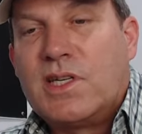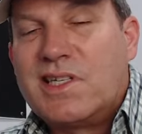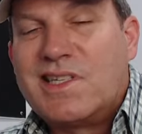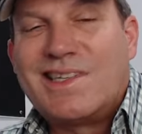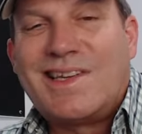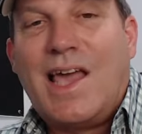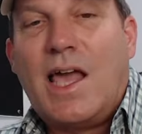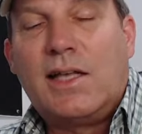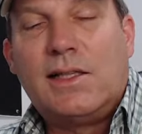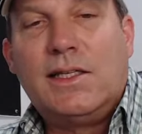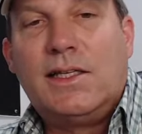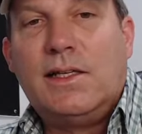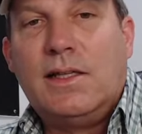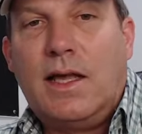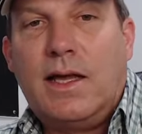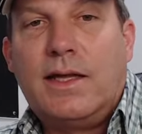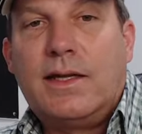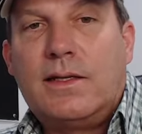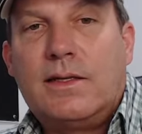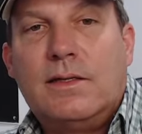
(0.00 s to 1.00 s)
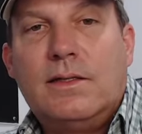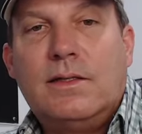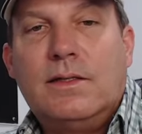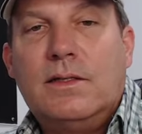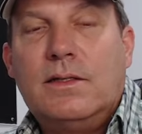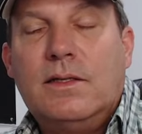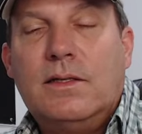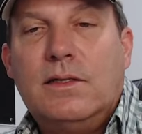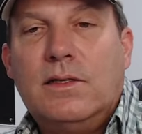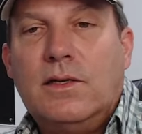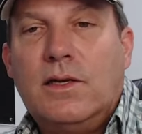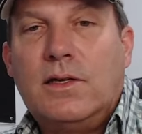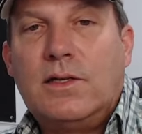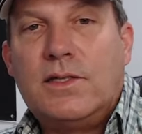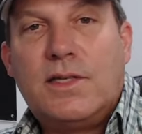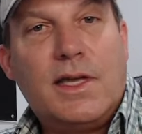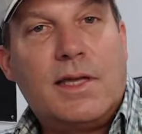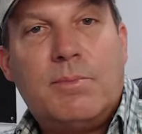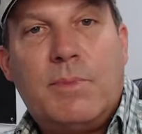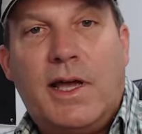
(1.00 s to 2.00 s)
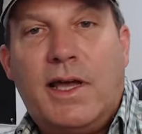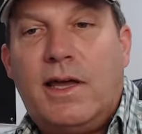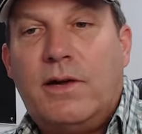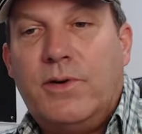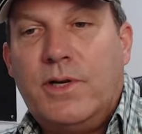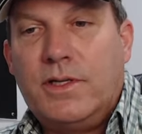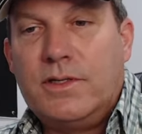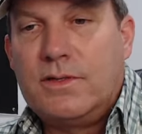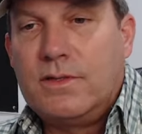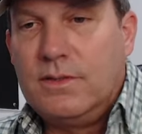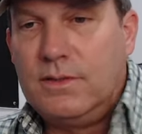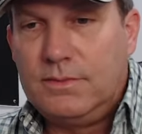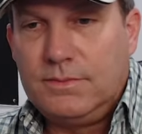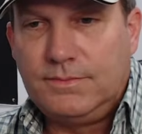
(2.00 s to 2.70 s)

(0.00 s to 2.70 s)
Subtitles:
exactly like dead batteries.